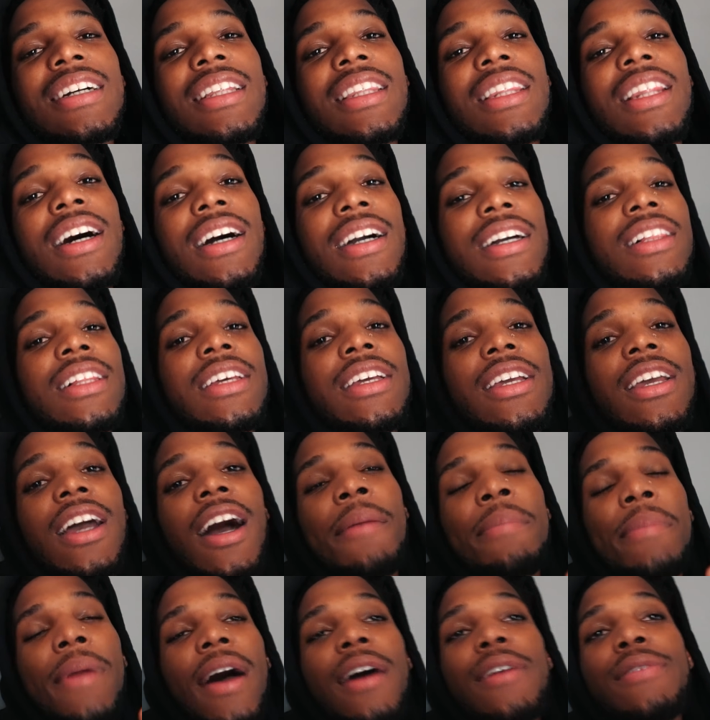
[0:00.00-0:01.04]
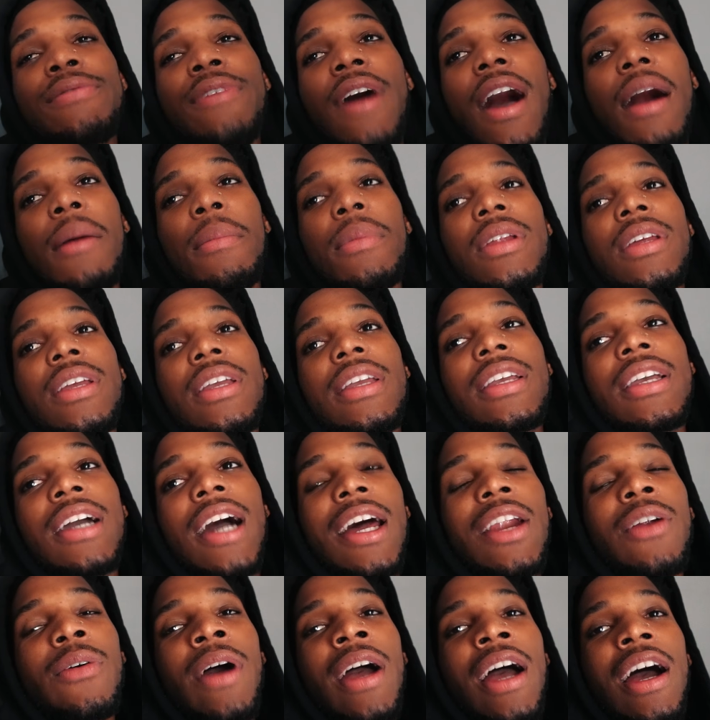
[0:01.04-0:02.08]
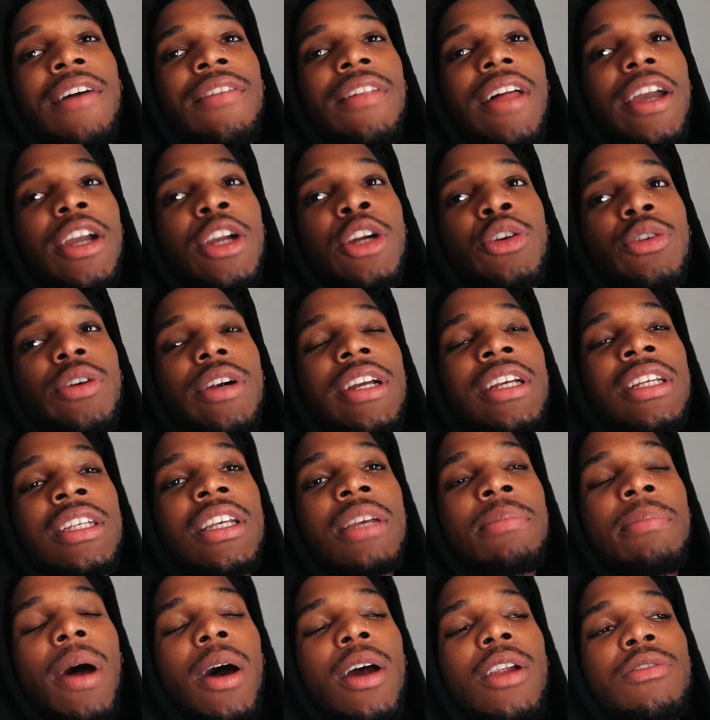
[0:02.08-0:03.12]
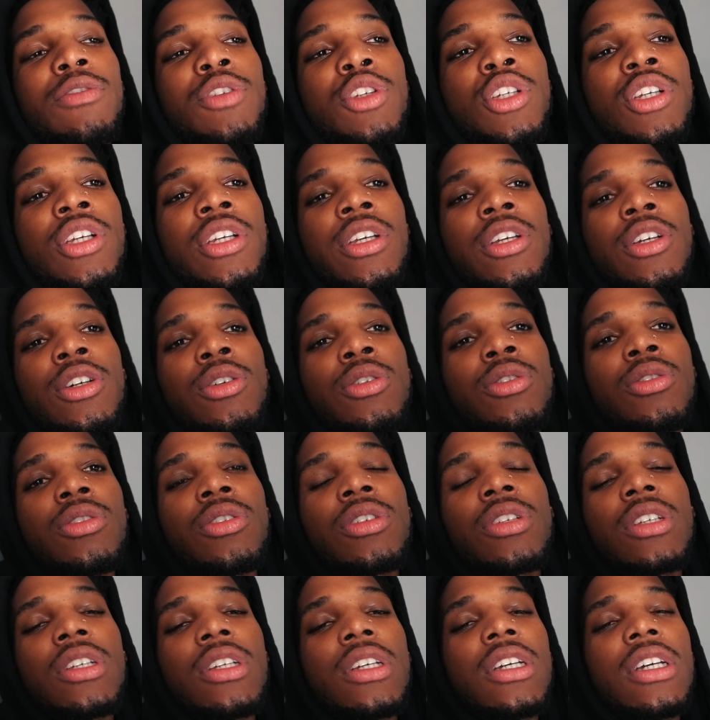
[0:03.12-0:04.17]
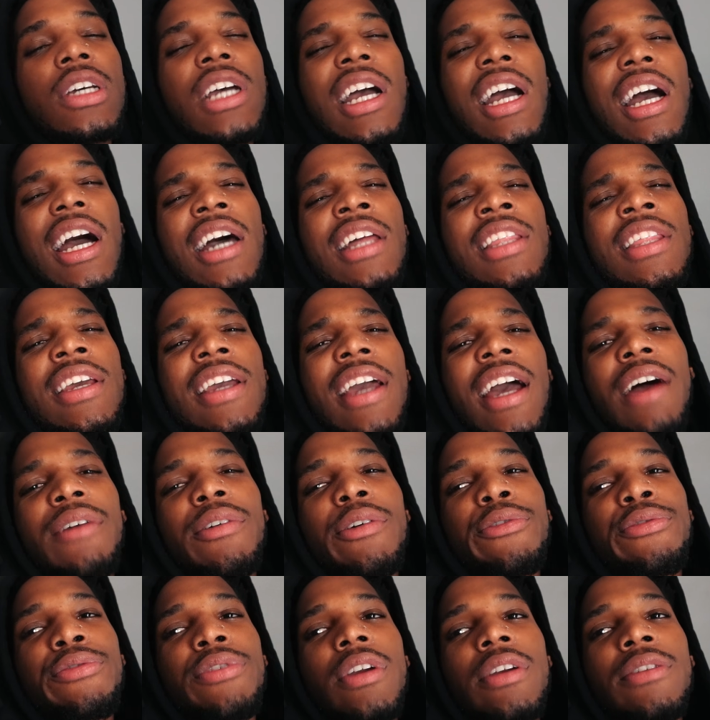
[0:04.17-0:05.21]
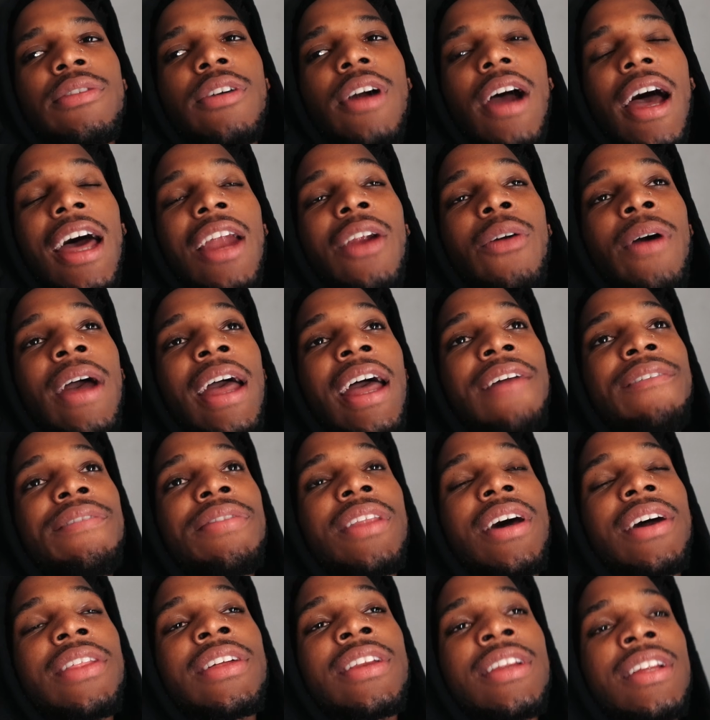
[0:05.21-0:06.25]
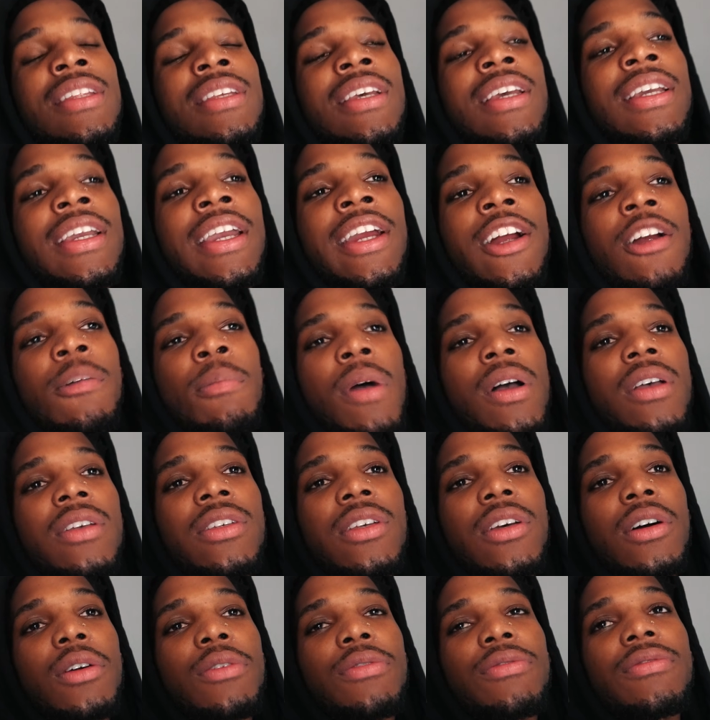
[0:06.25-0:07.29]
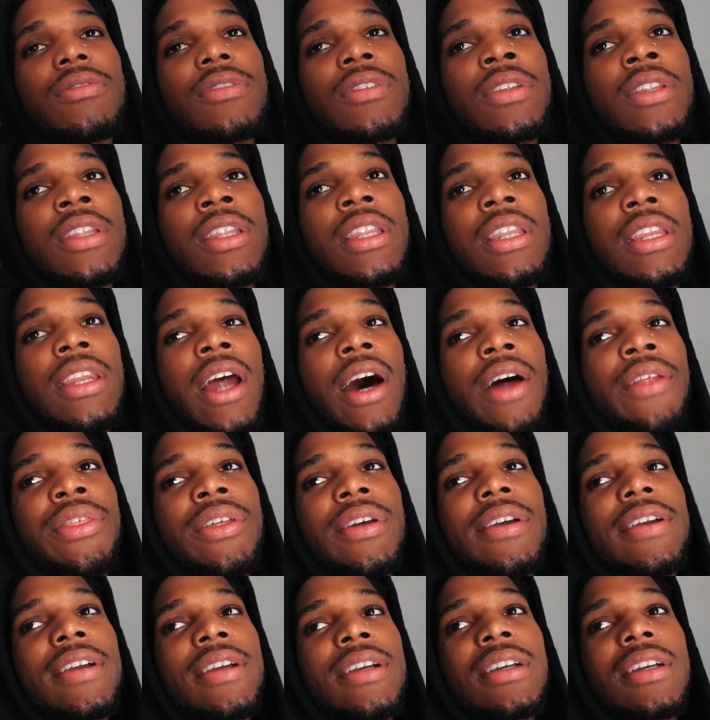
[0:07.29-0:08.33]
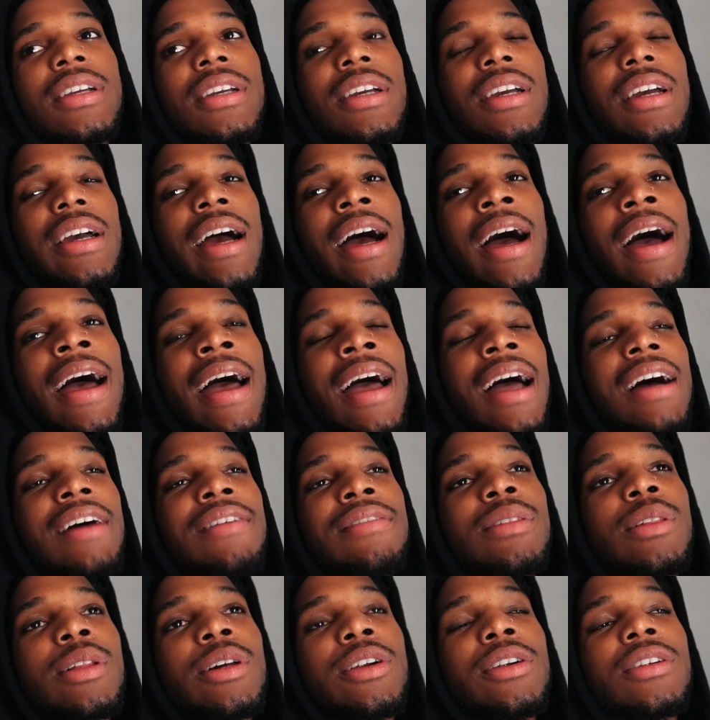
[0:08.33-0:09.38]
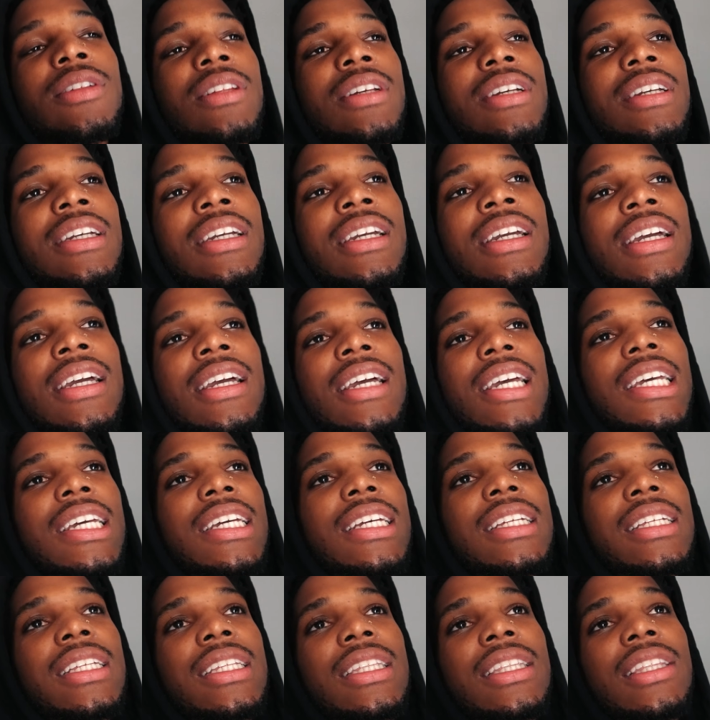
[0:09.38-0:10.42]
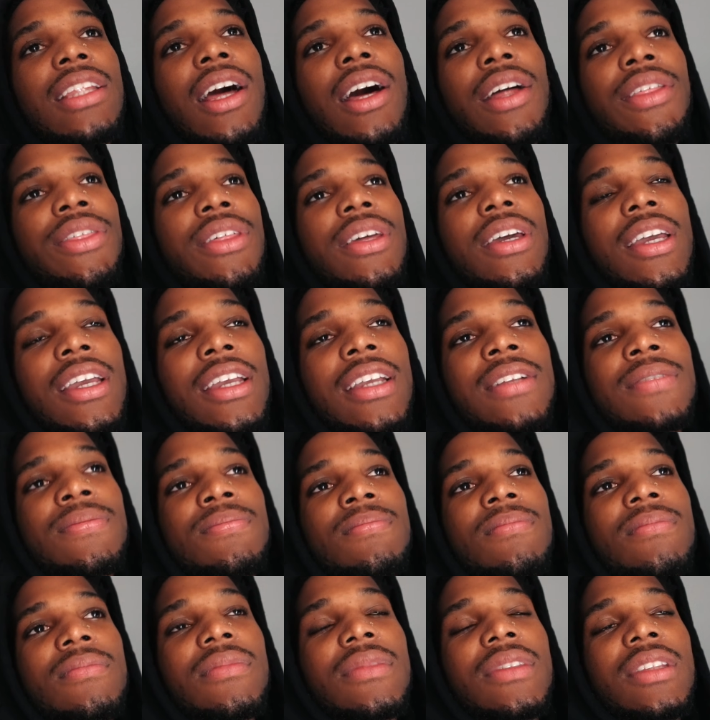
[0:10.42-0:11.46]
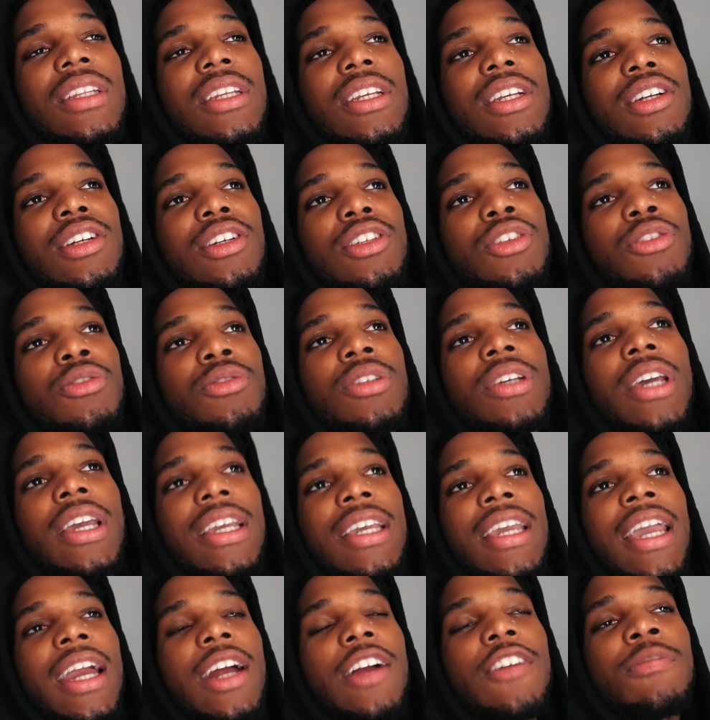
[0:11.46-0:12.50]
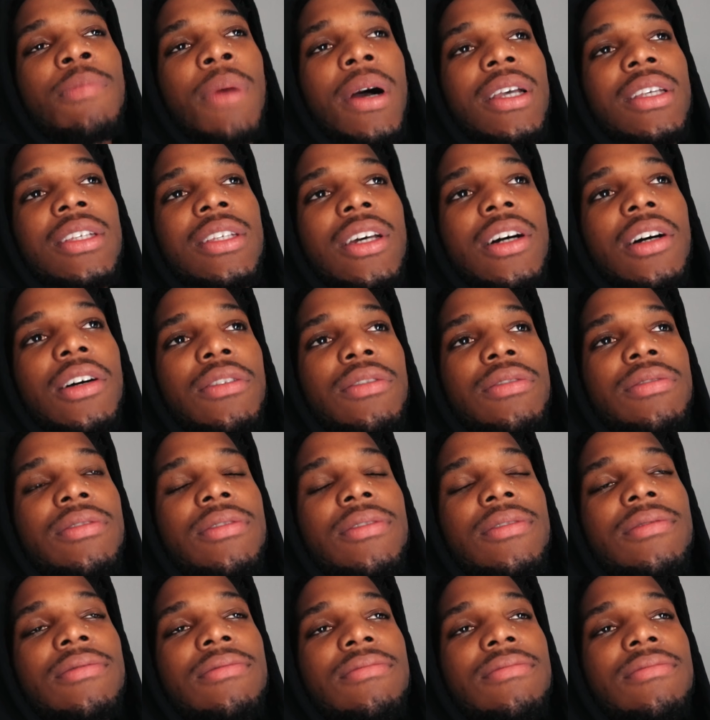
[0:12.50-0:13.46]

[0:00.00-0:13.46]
Luckily, I'm not vomiting. I don't have crazy amount of chills. I think I have a fever. I don't have nothing to take care of myself. Nothing. I have literally nothing to take care of myself.